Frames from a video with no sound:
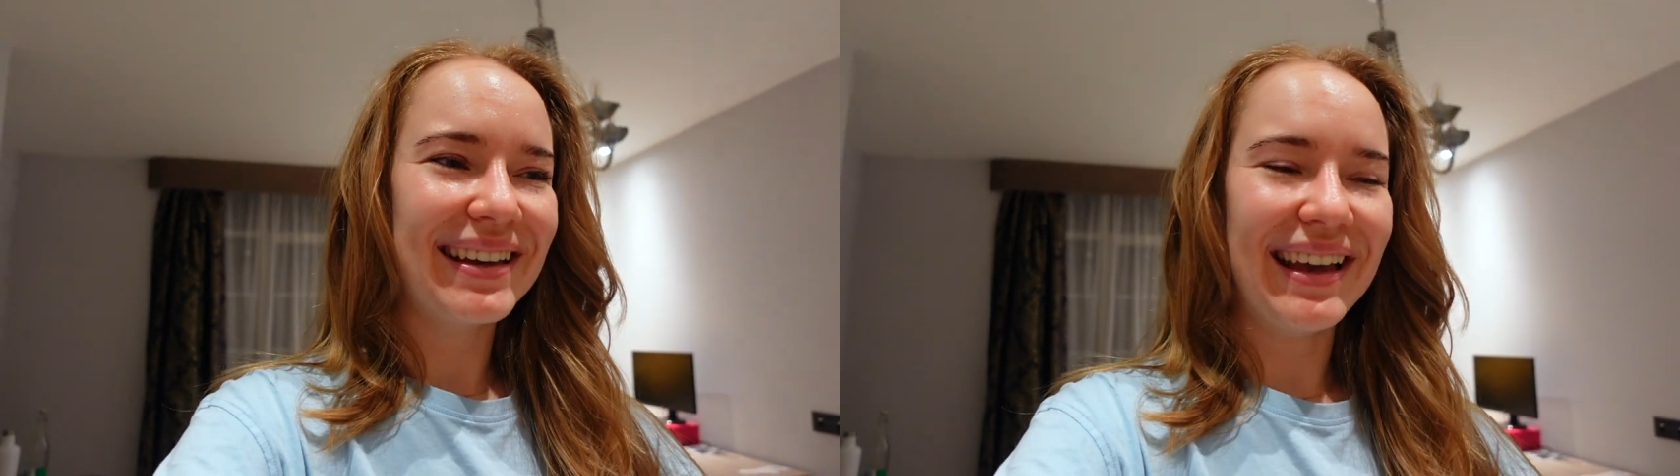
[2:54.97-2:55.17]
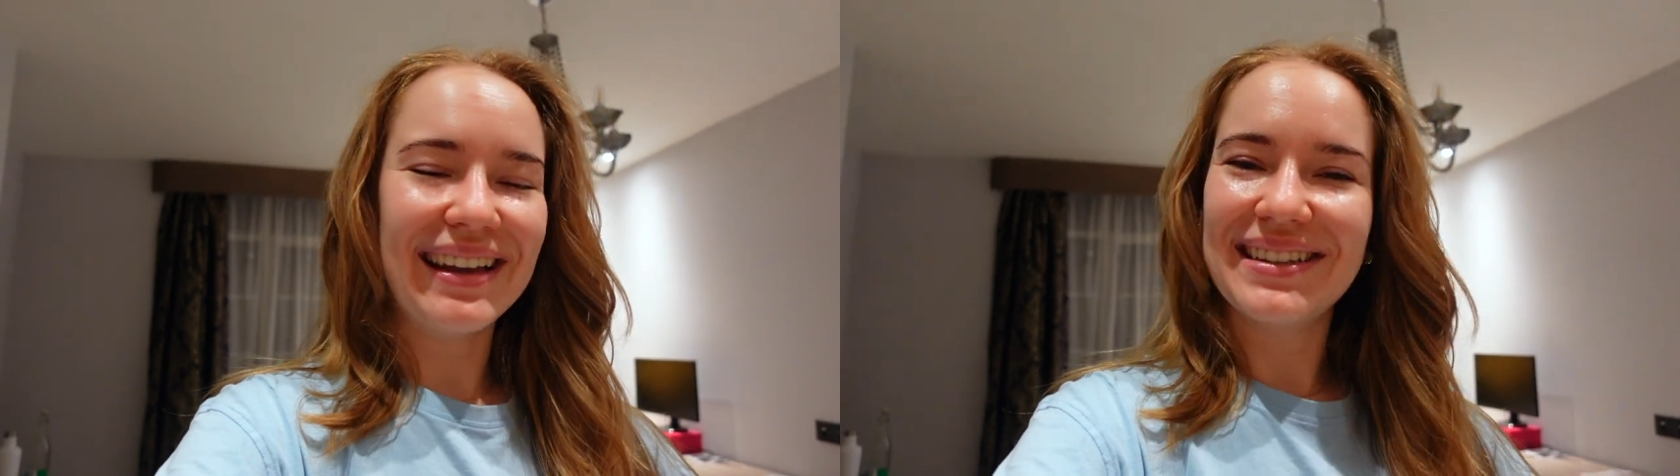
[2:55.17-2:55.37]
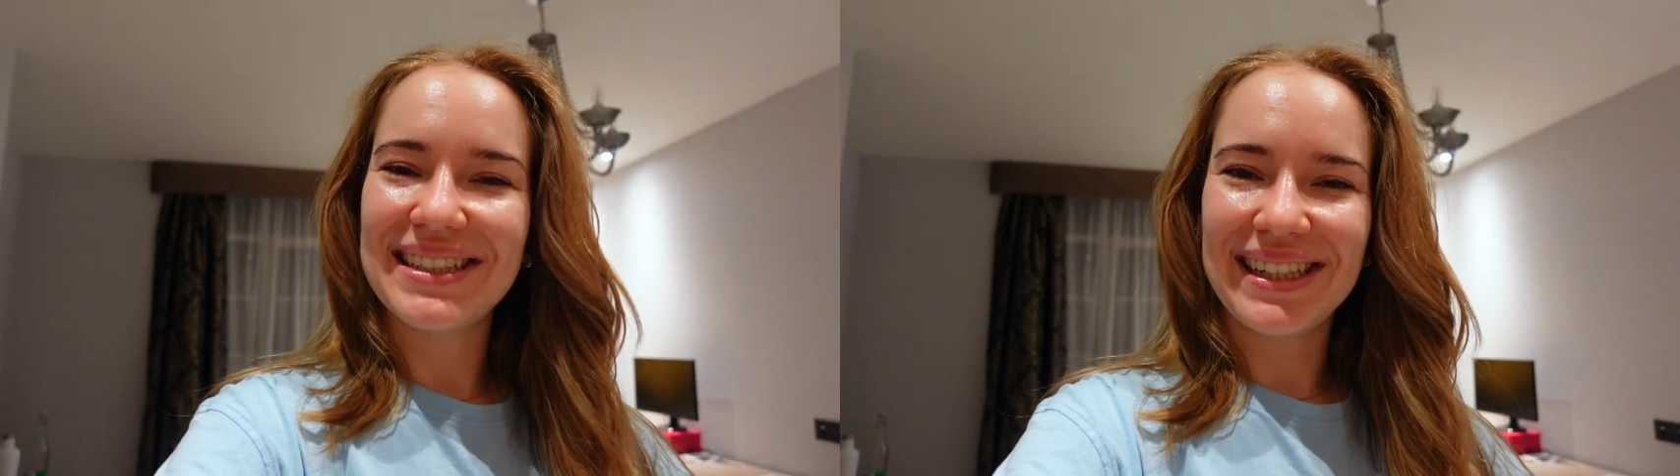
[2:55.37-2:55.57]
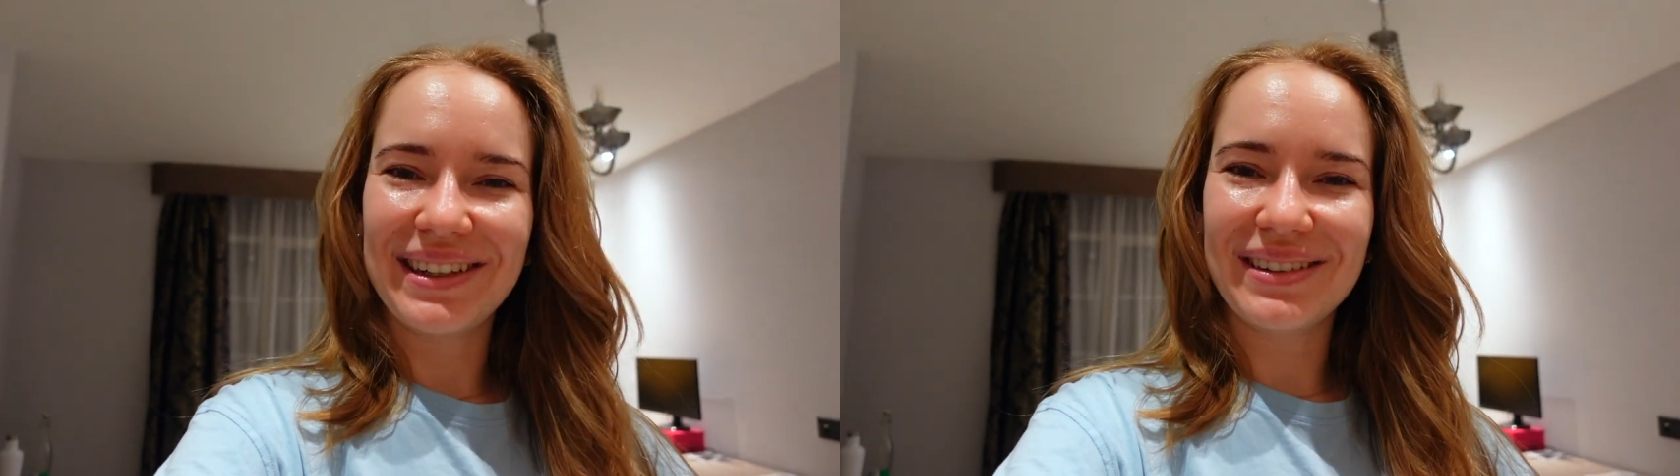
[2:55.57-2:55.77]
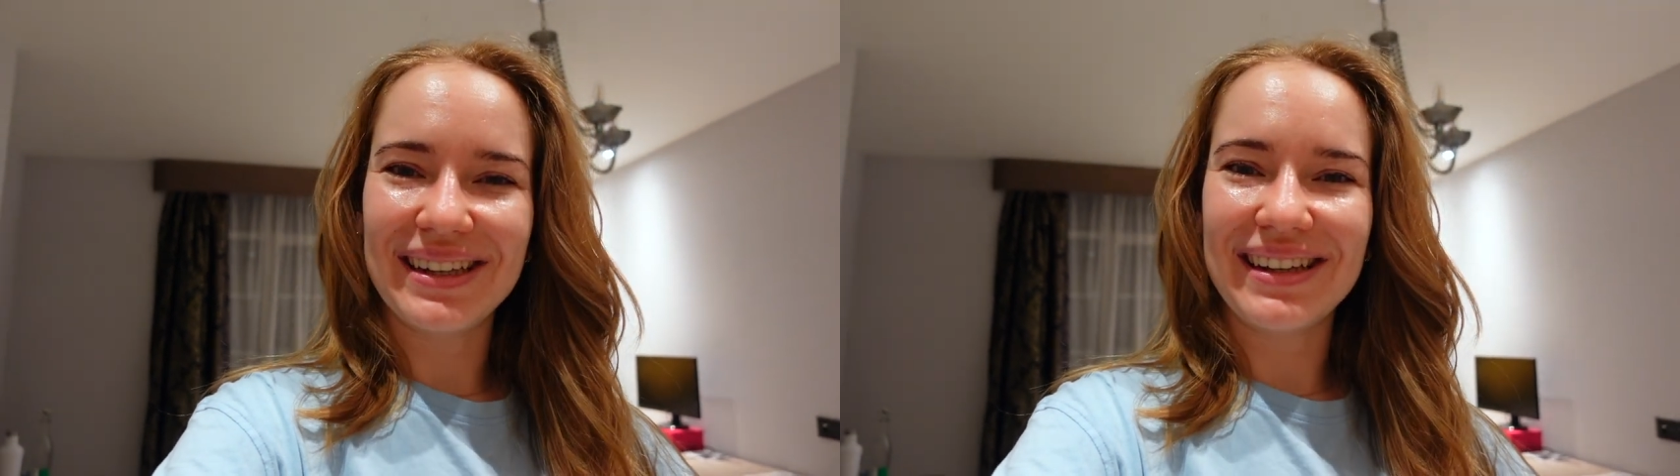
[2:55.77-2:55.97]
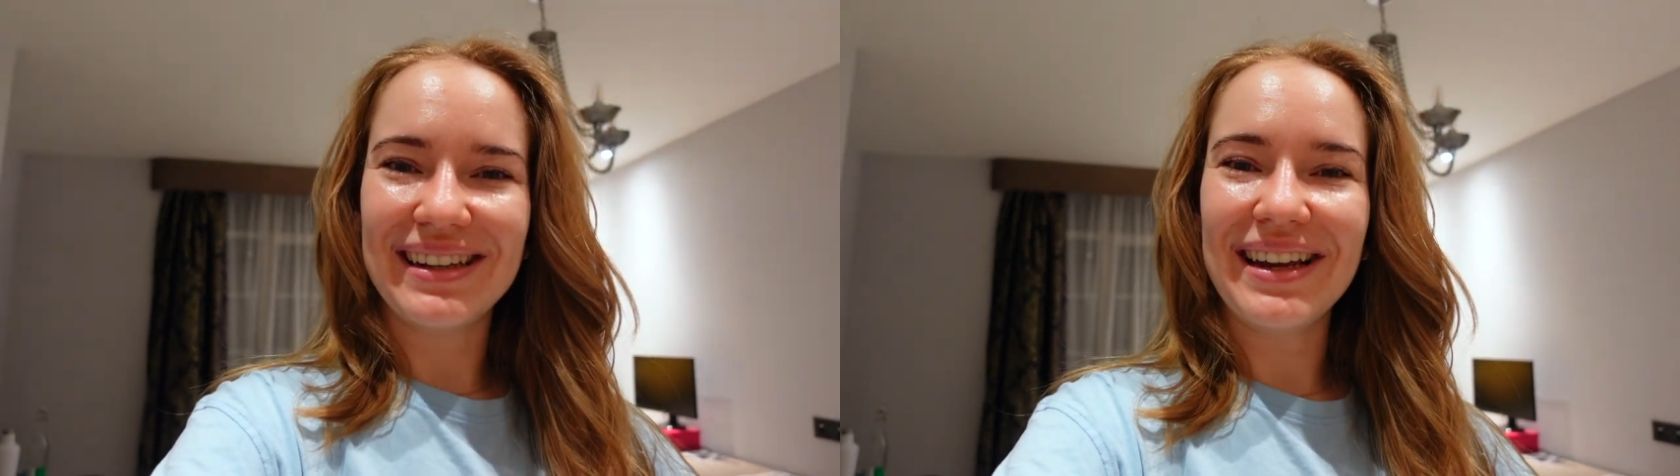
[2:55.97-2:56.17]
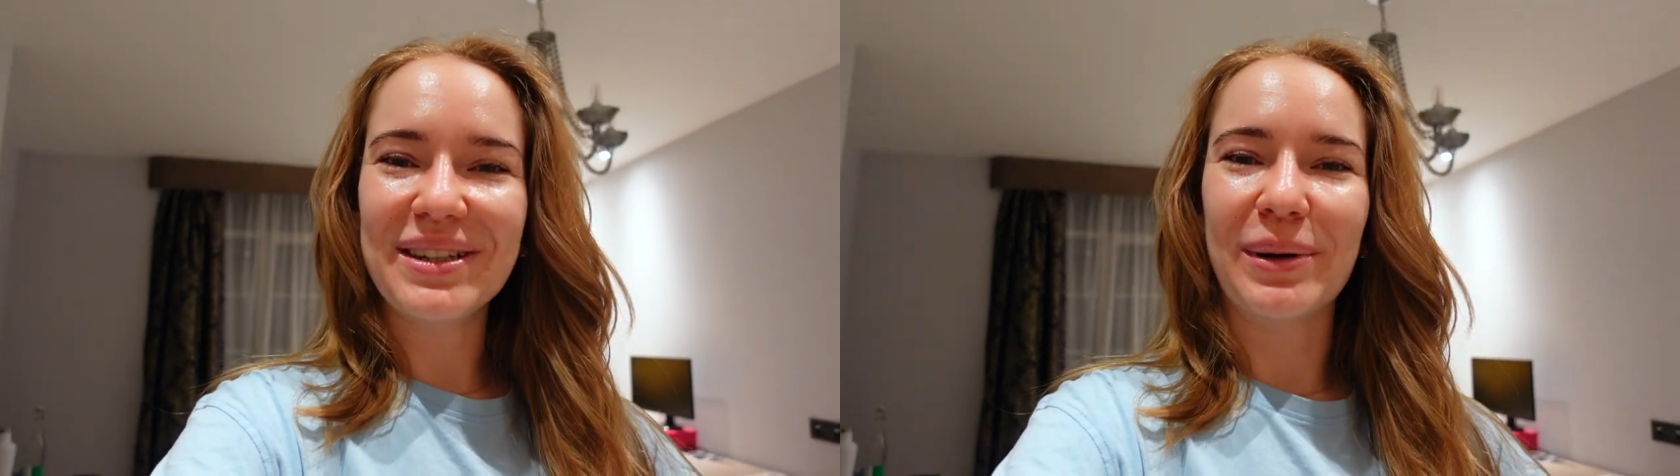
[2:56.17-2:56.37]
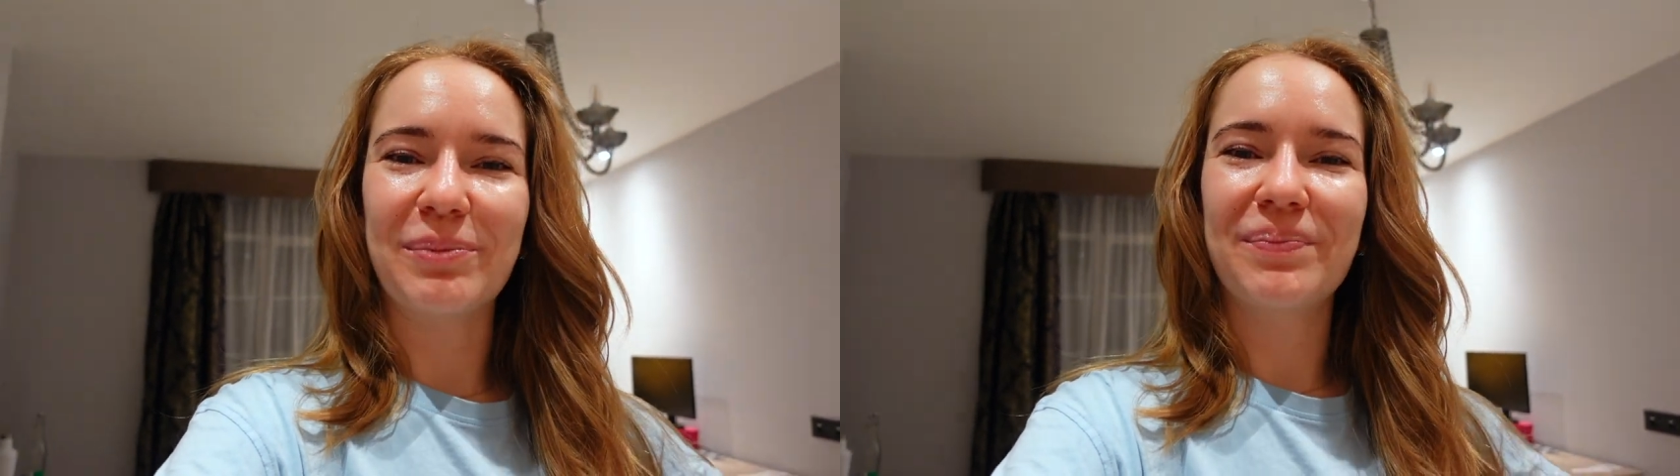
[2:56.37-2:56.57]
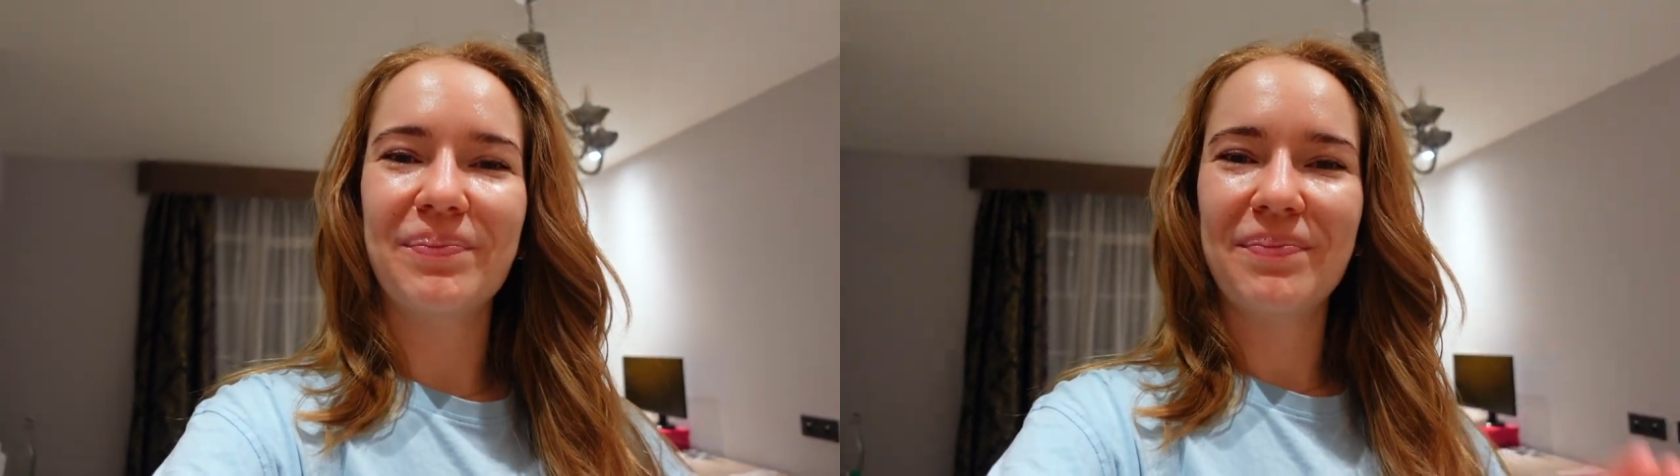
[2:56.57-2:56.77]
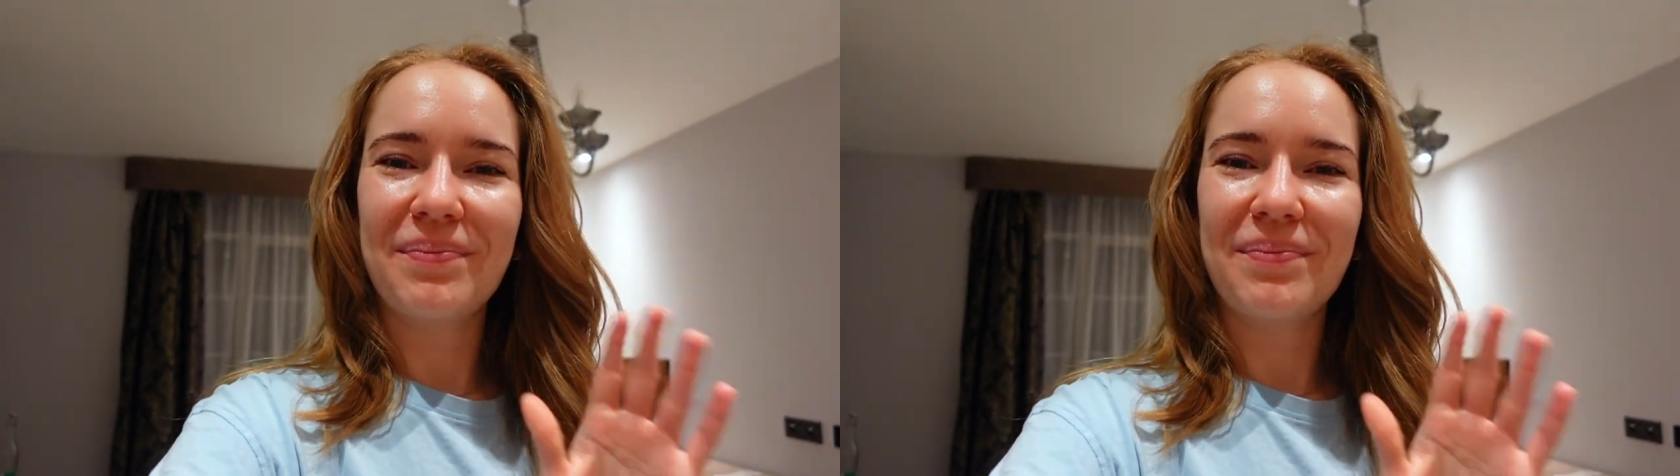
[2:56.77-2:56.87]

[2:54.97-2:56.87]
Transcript: and I'll see you in the next one.